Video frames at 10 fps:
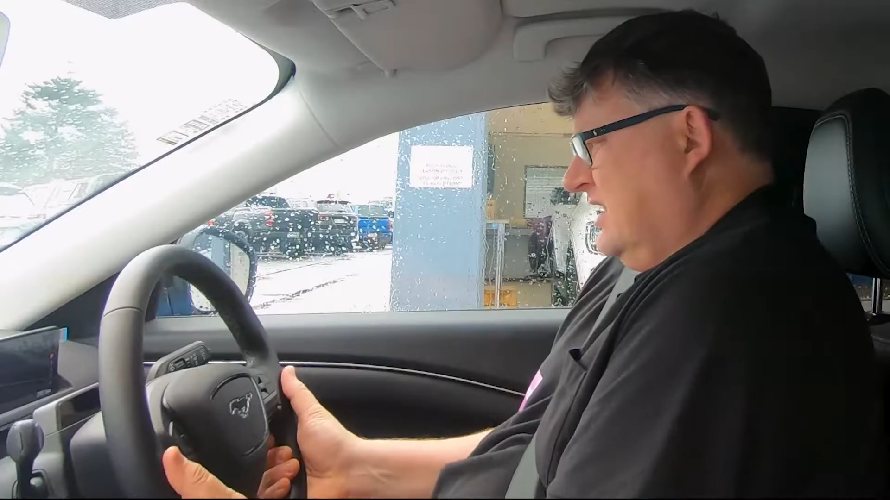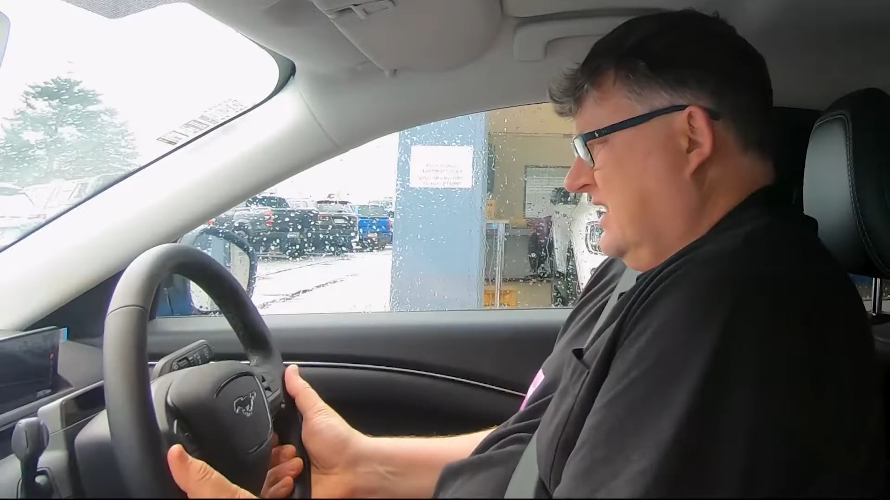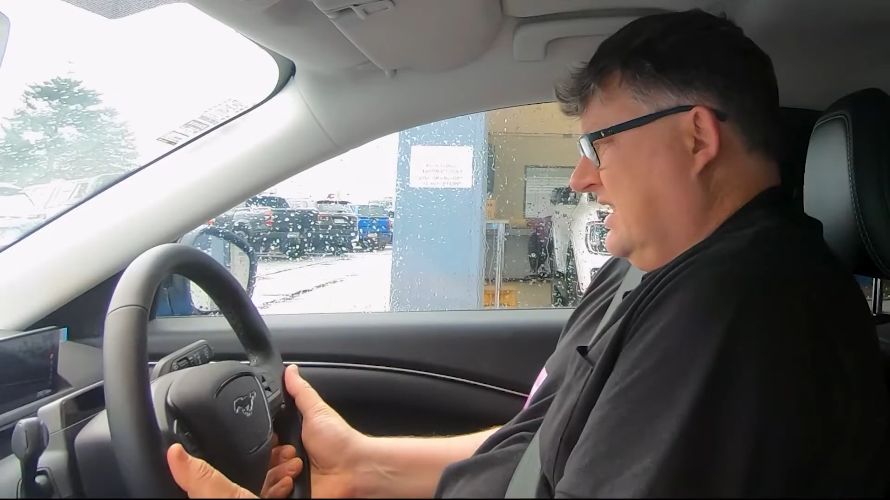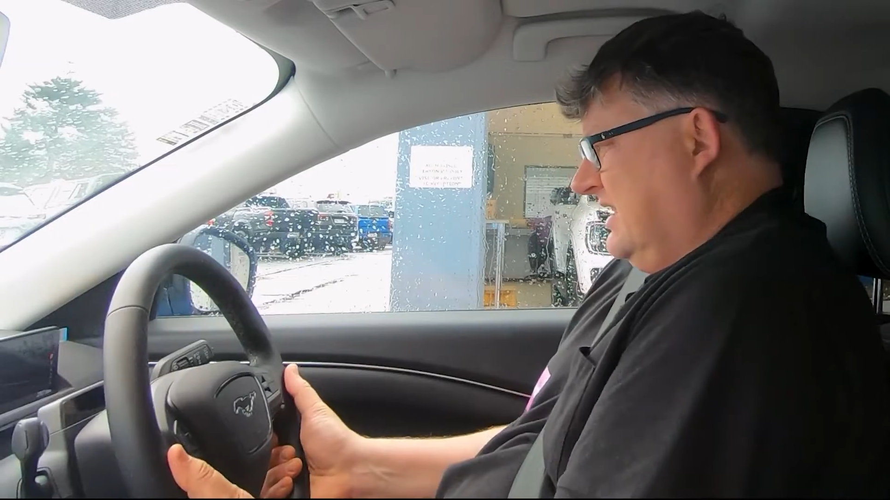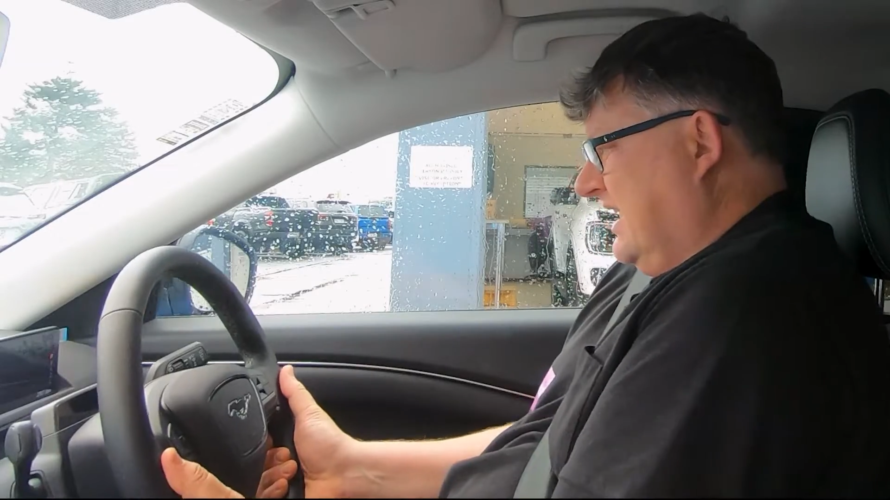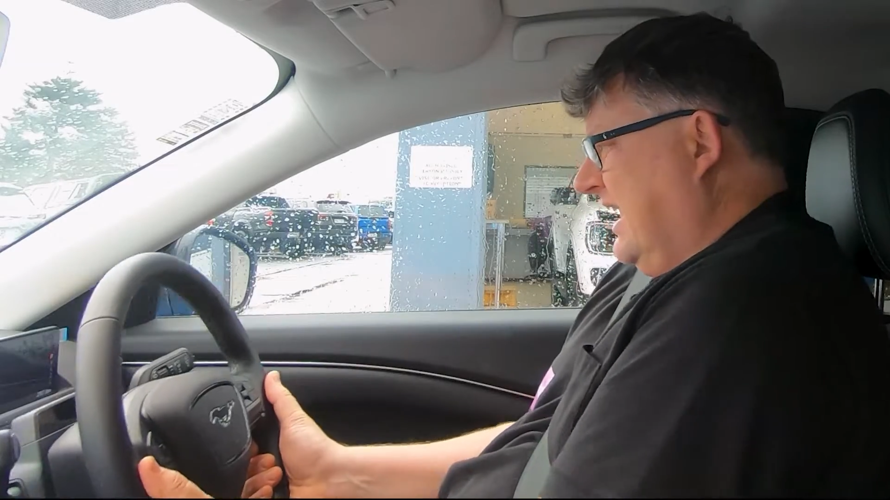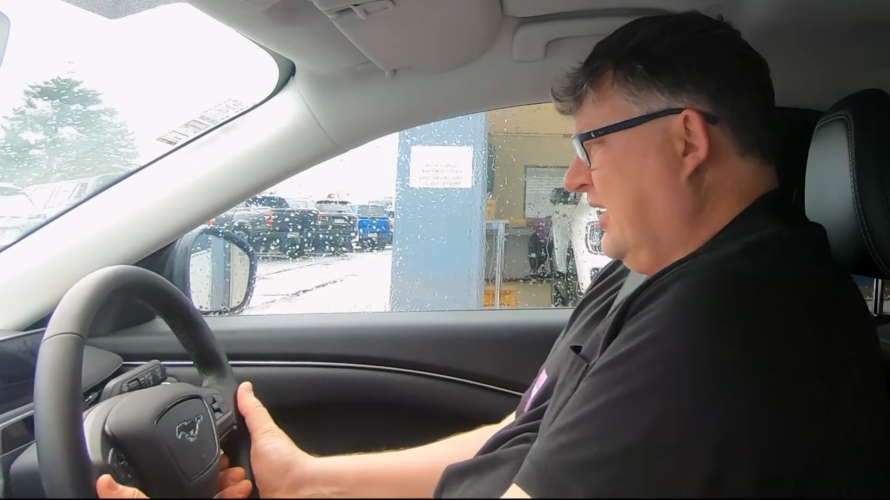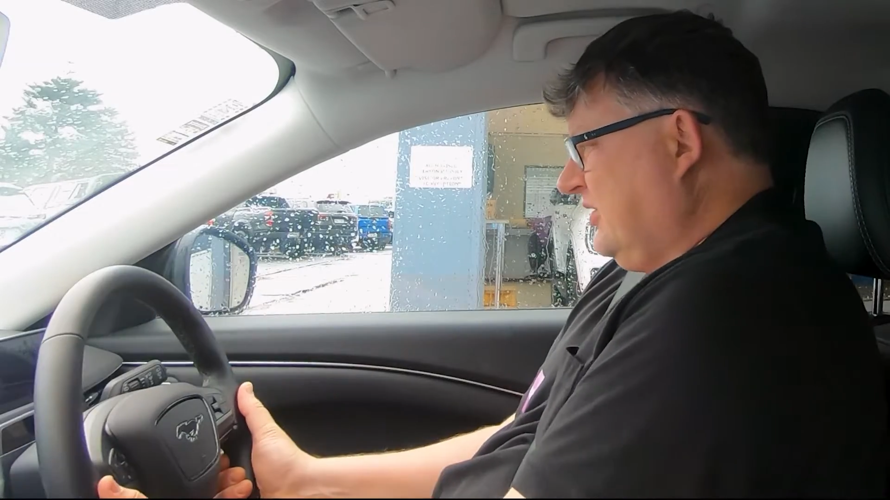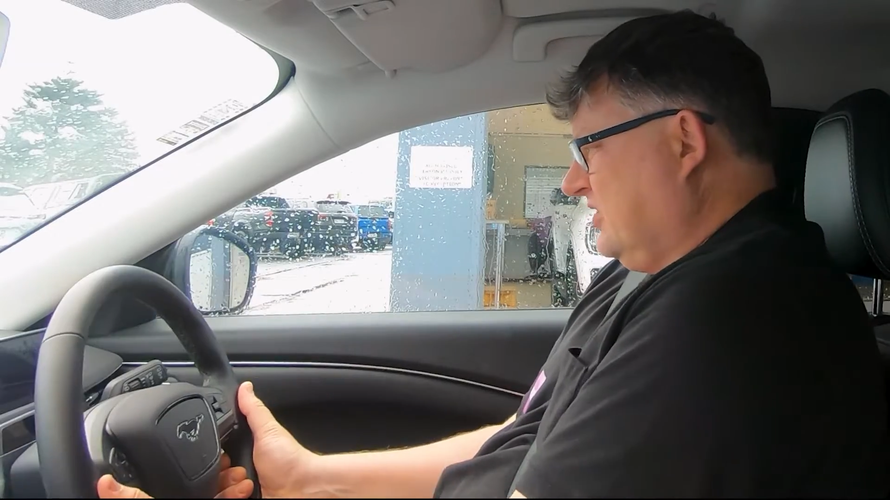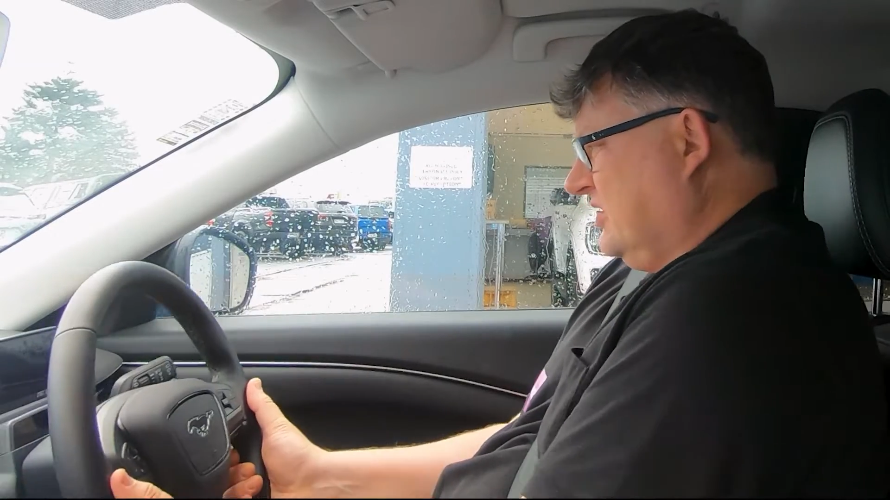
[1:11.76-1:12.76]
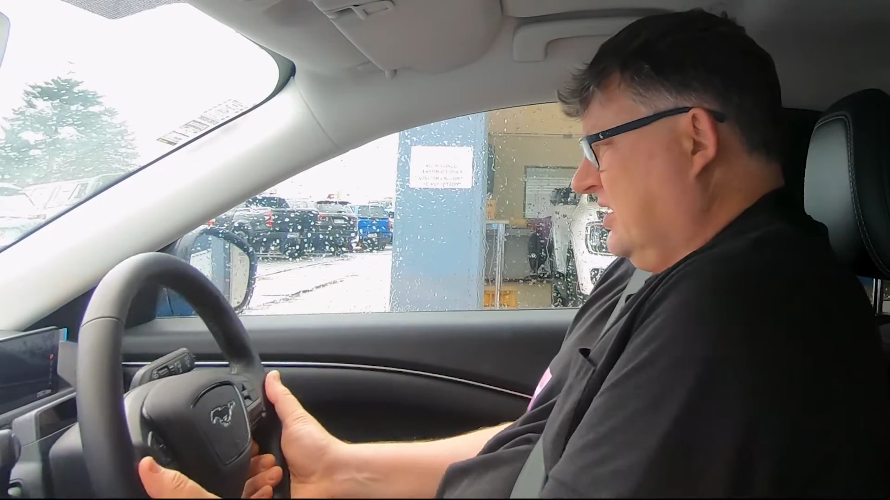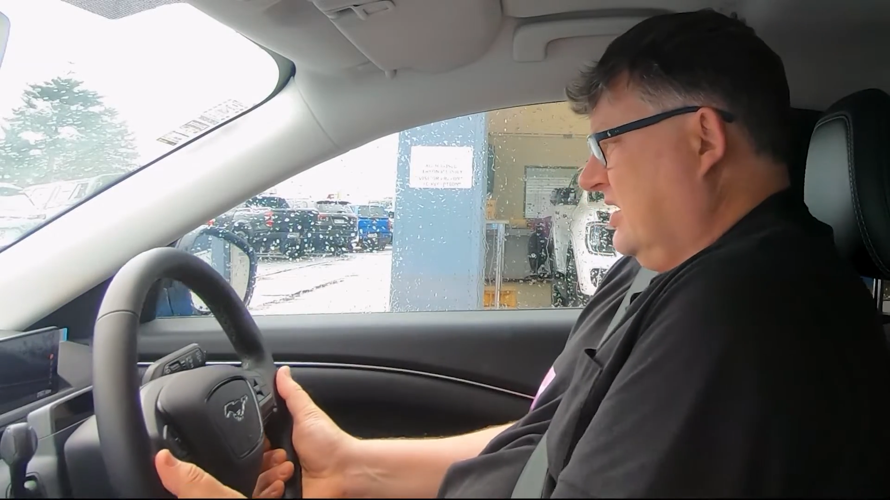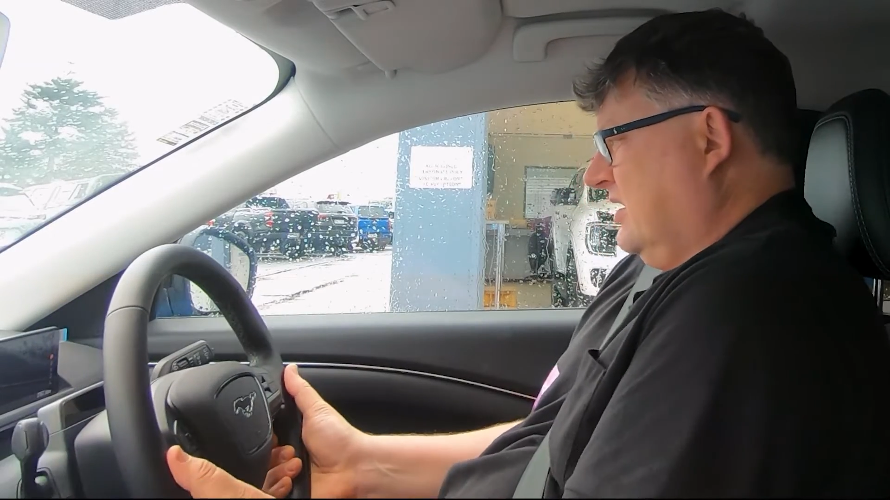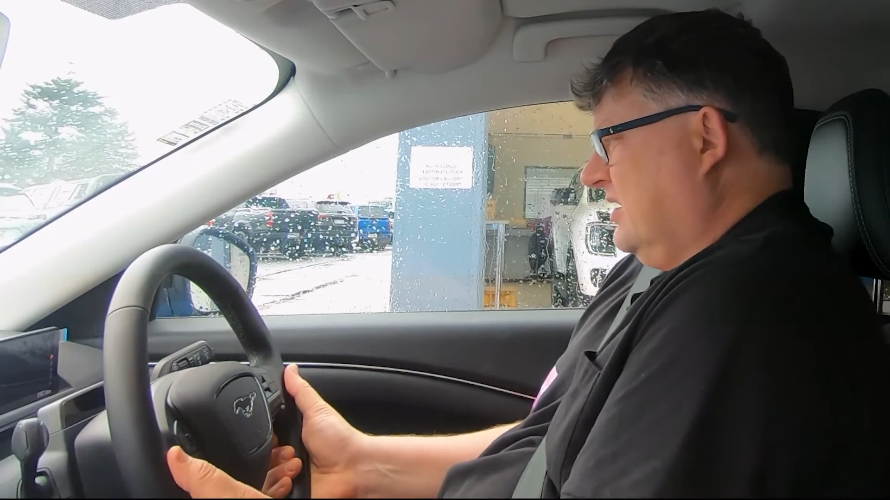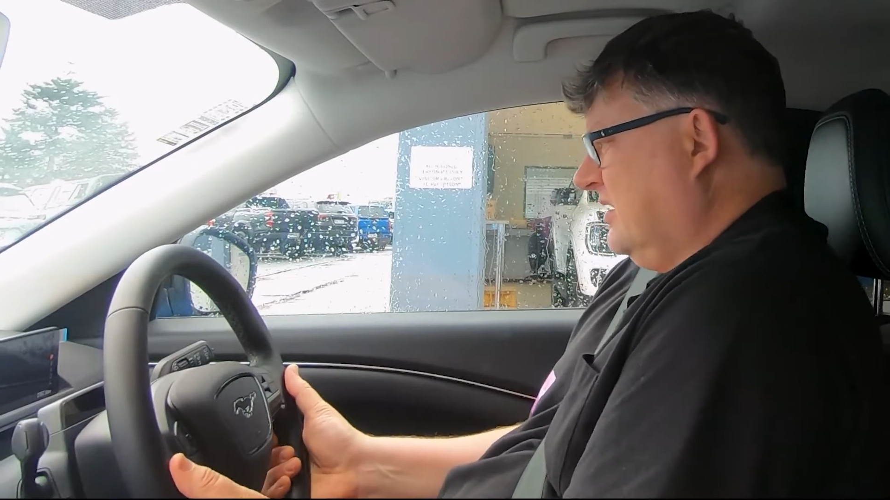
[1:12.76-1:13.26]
and out. It